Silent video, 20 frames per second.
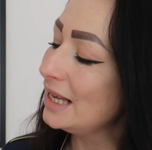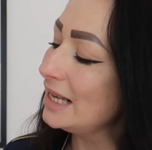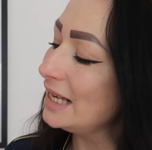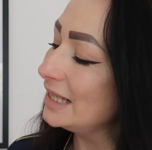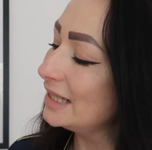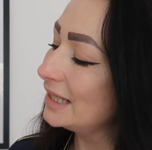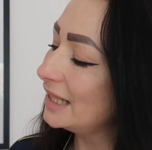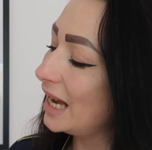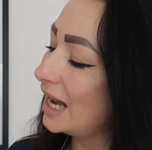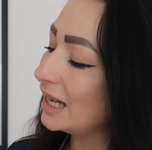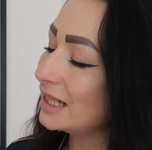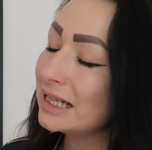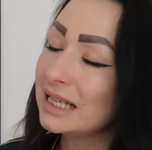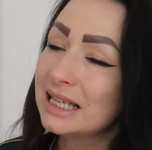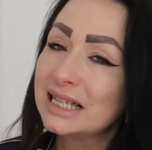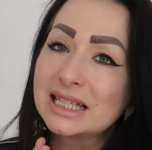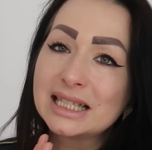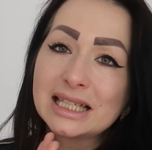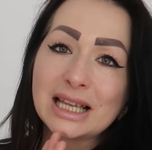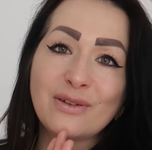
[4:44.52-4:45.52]
is that
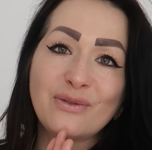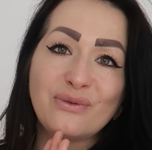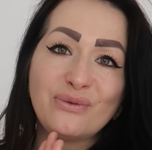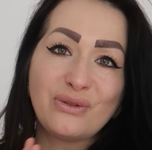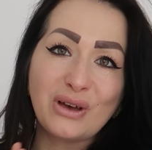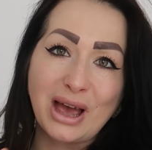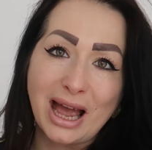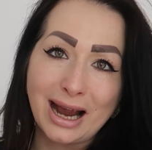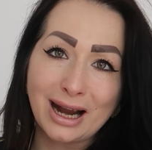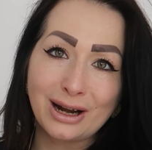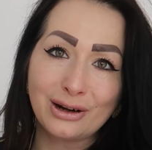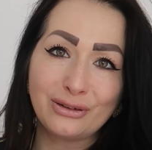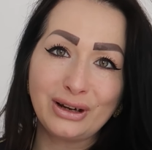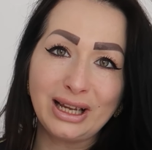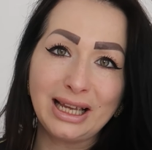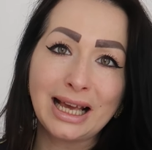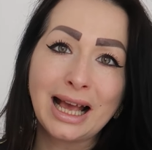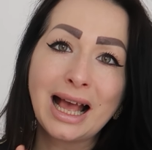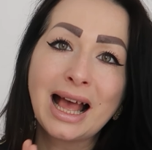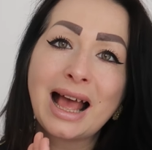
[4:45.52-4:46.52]
it's a
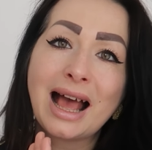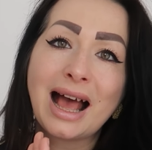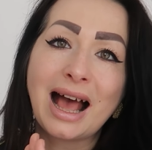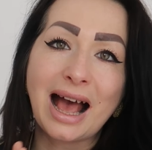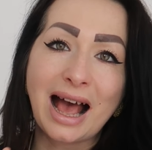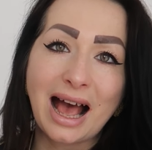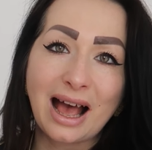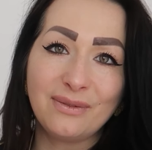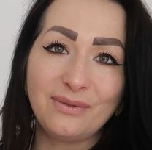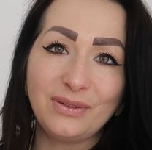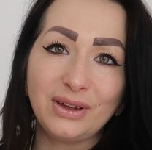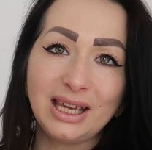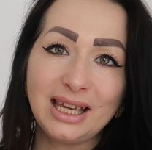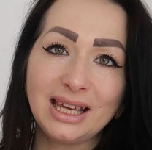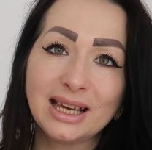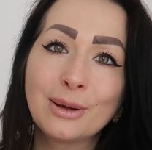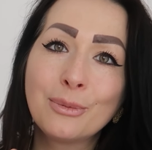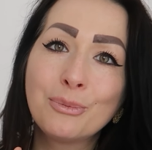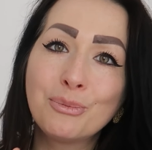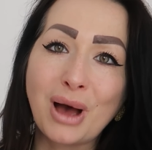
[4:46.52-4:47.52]
very
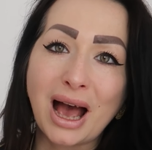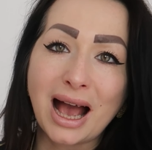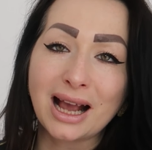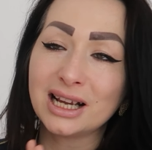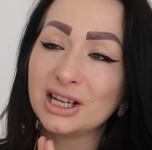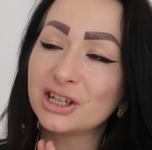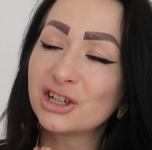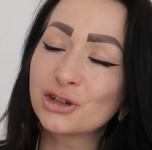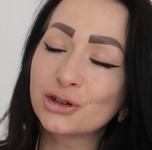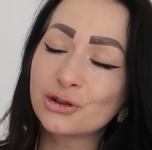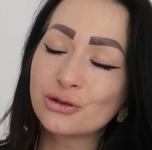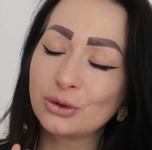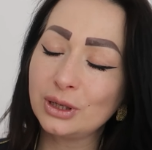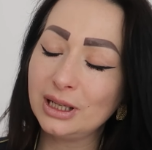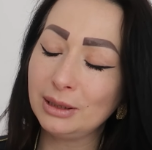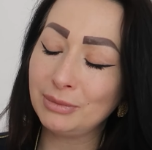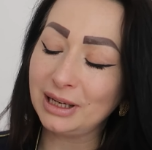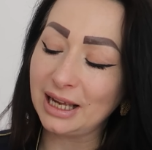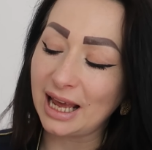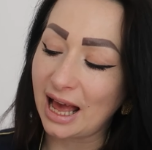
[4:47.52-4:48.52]
heavy bag,
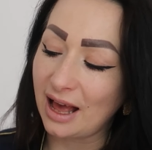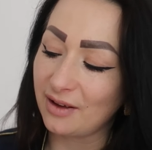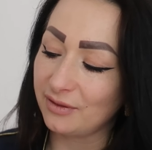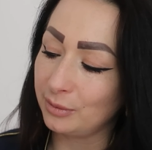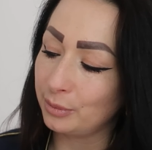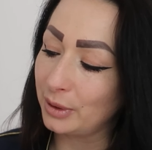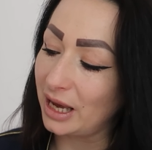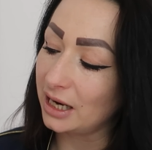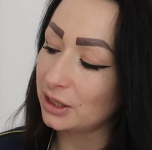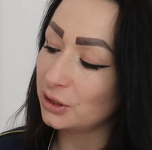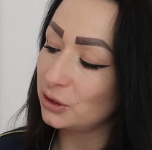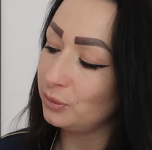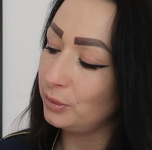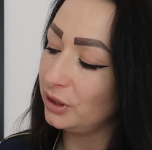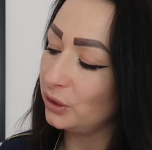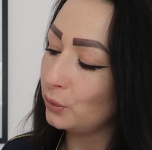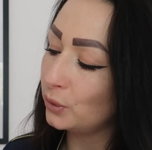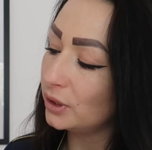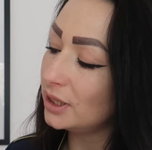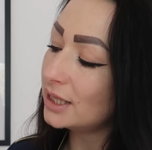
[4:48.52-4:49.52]
extremely heavy bag, to
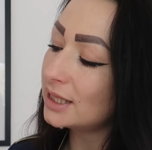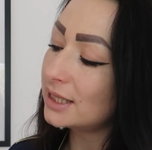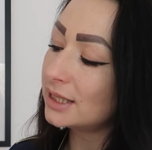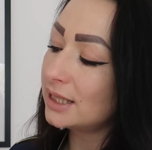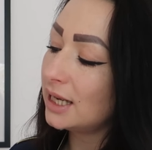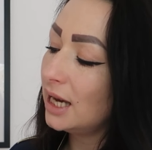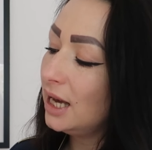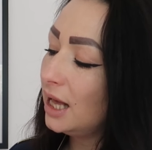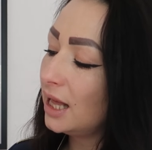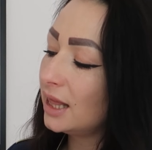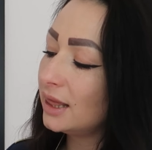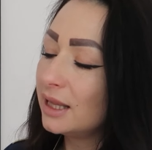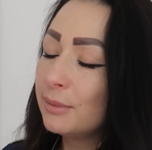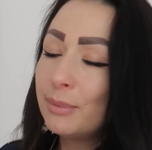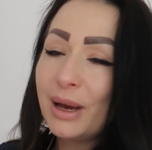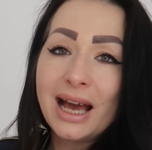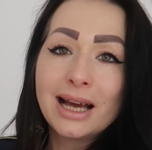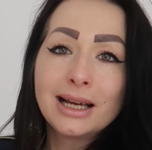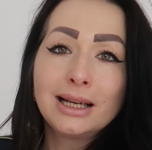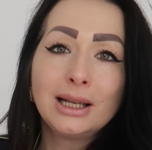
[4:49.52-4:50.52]
be honest. The
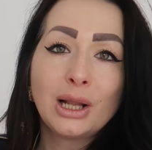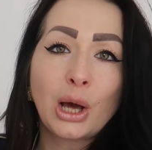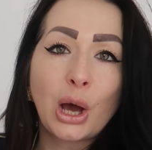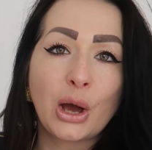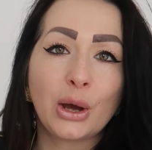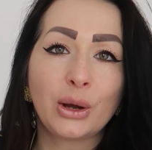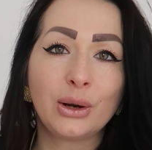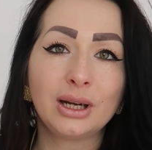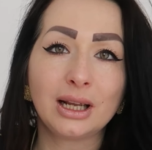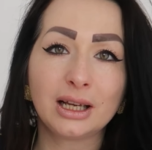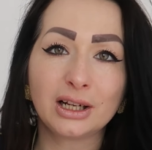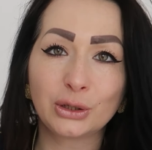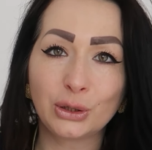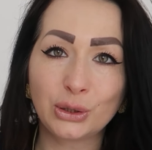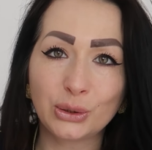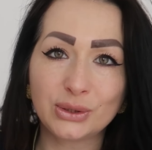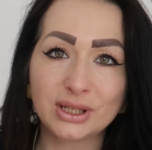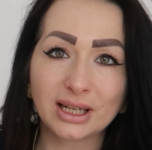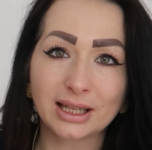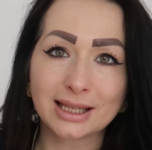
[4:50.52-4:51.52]
bag alone,
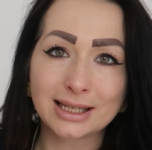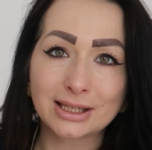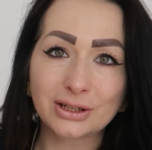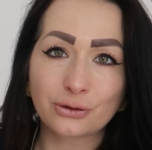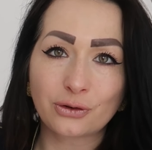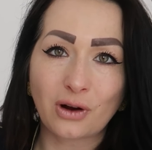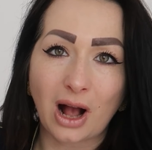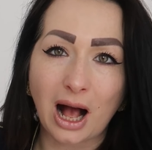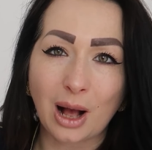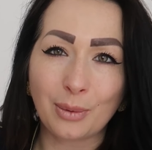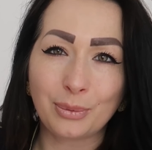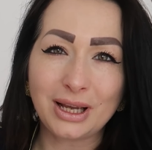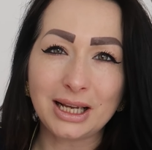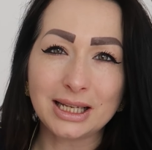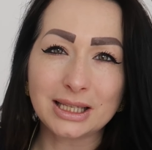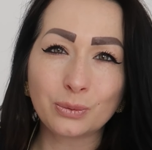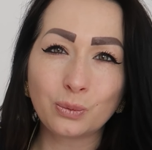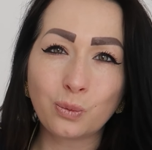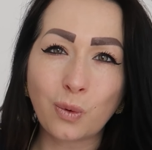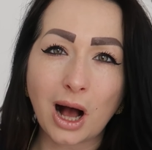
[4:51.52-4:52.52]
including the strap,
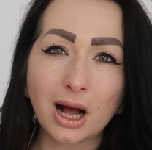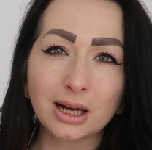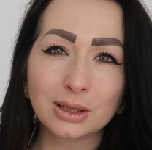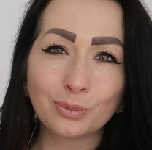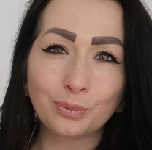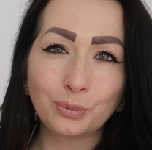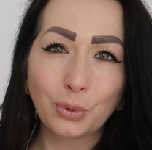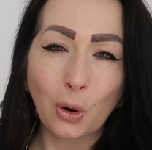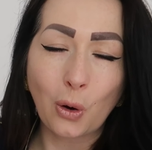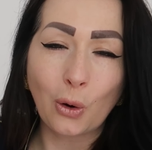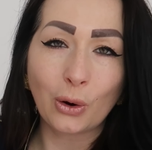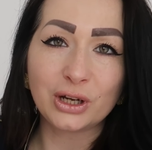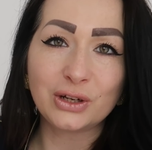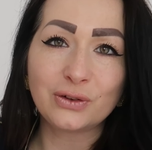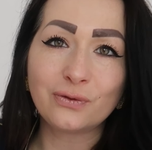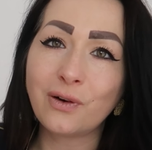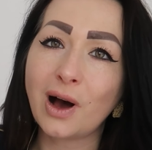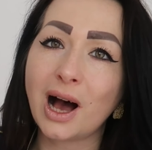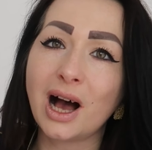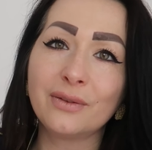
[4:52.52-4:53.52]
is
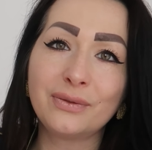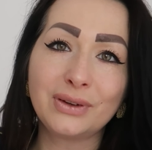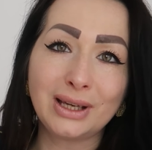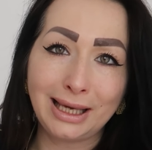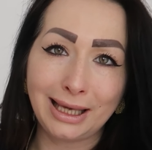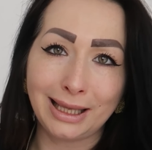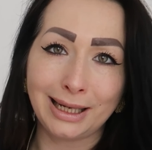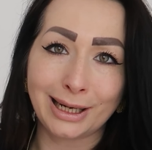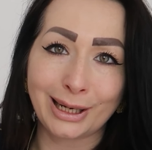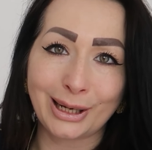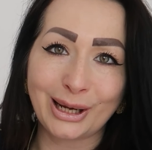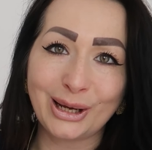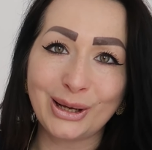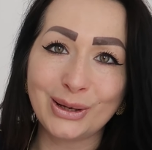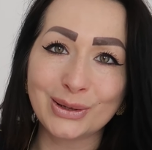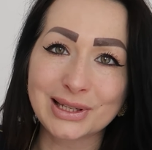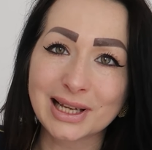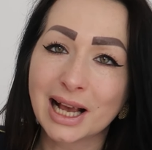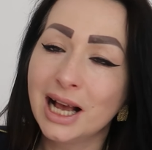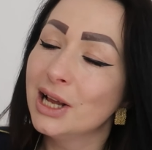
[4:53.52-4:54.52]
1.5
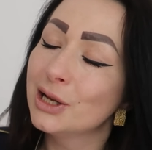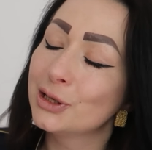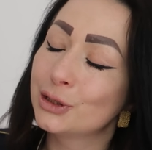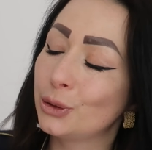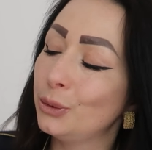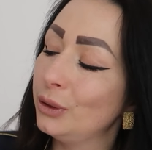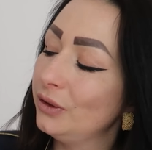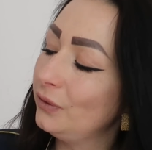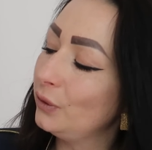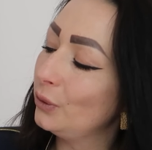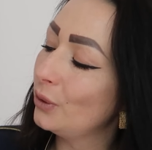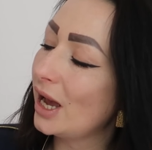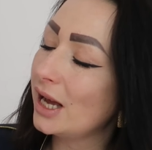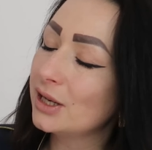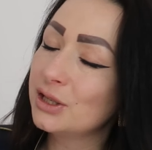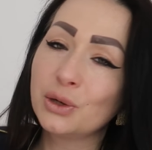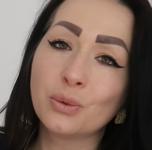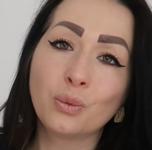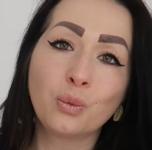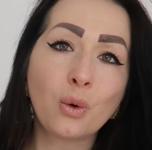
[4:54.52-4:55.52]
kilos. So if you
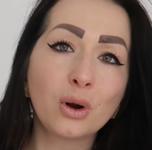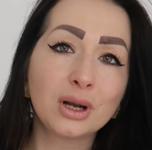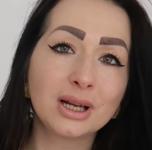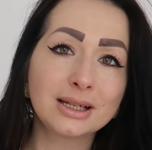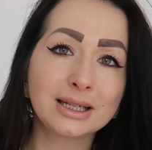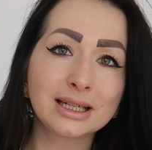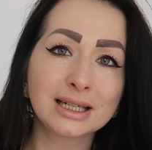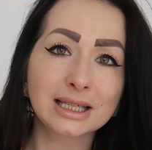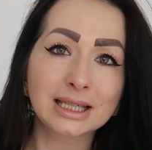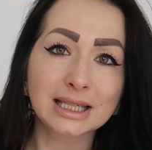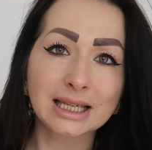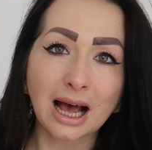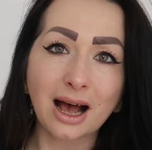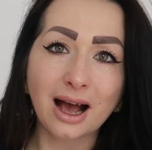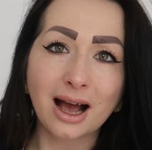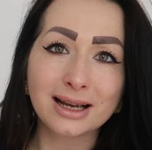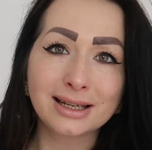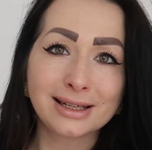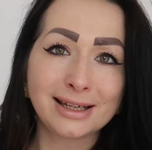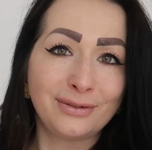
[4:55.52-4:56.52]
add your wallet
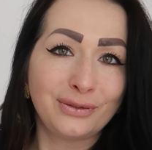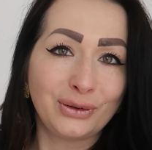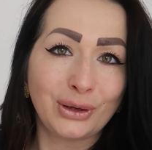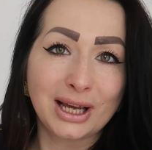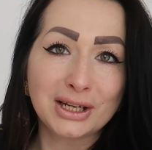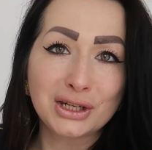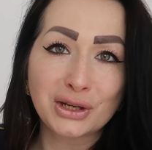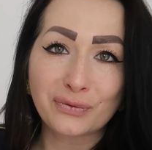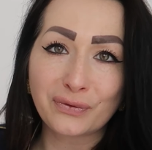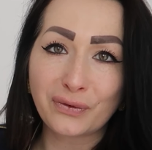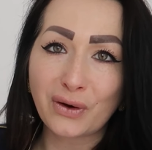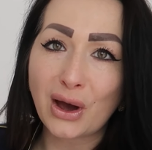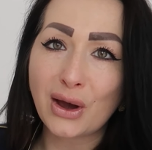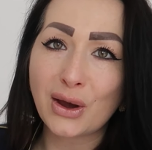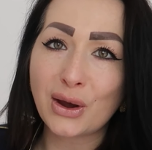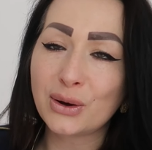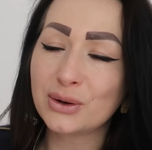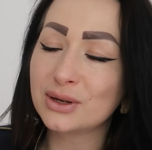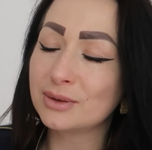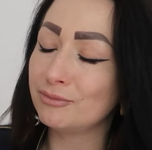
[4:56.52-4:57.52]
inside, if you add your
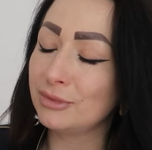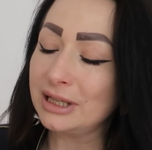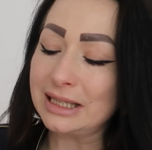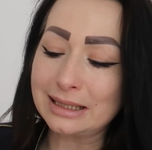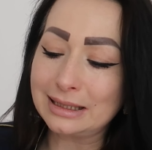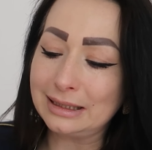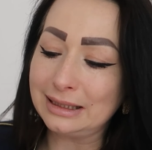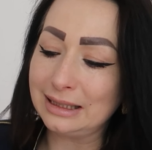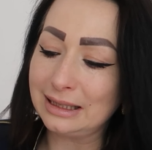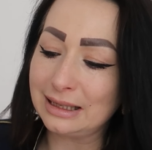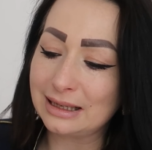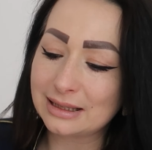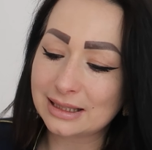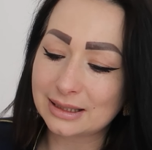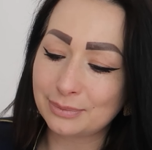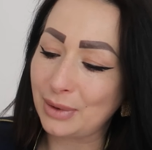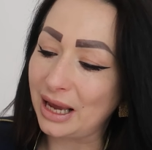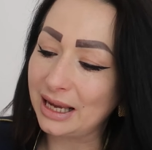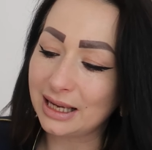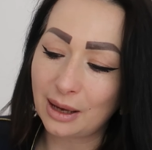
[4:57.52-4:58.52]
phone,
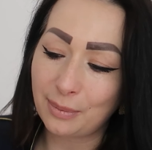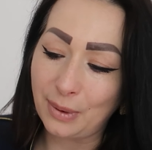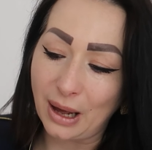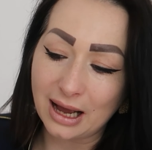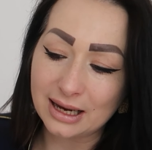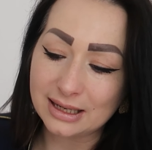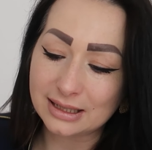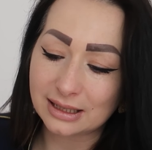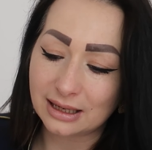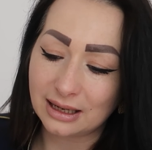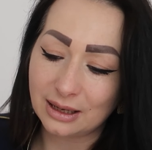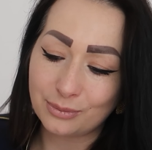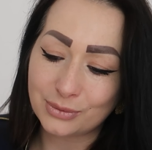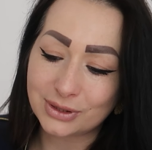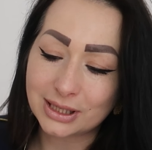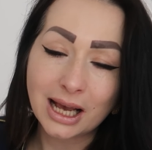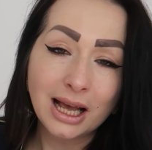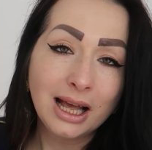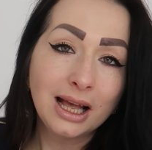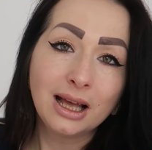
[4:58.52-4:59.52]
miscellaneous makeup
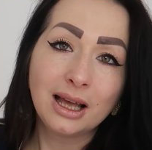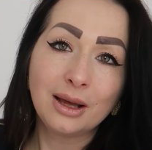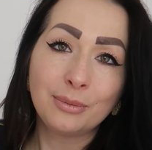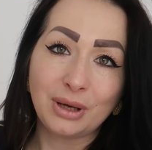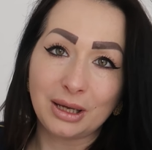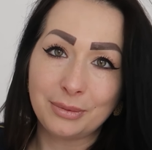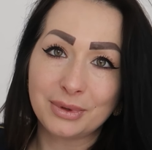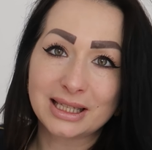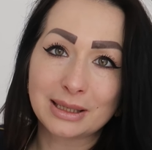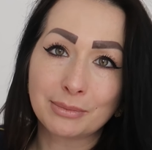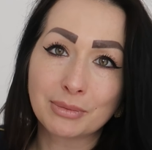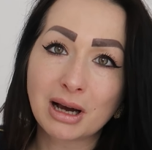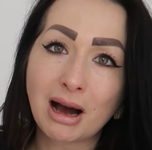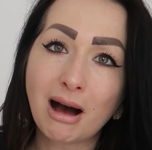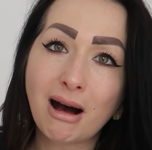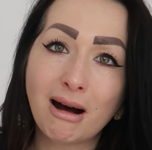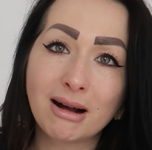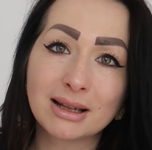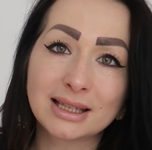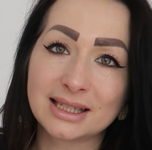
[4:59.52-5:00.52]
items, maybe some
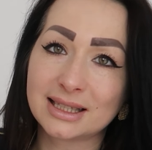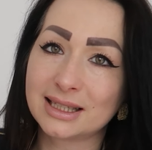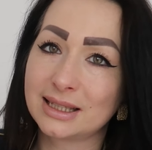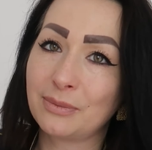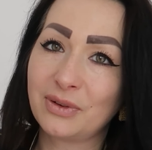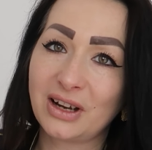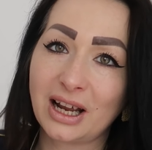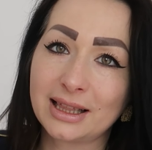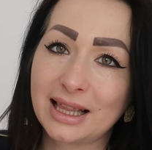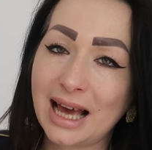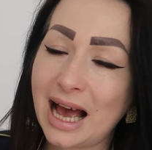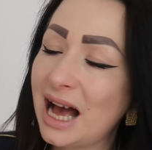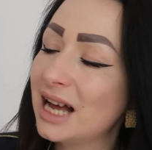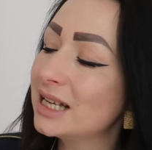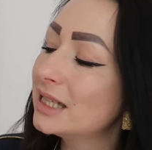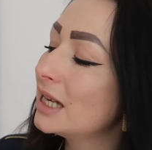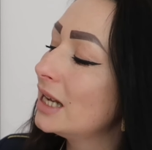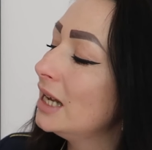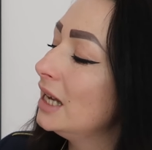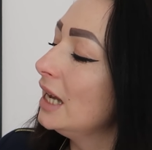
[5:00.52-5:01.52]
cards and stuff like
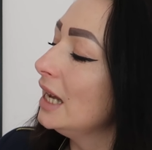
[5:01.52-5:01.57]
that,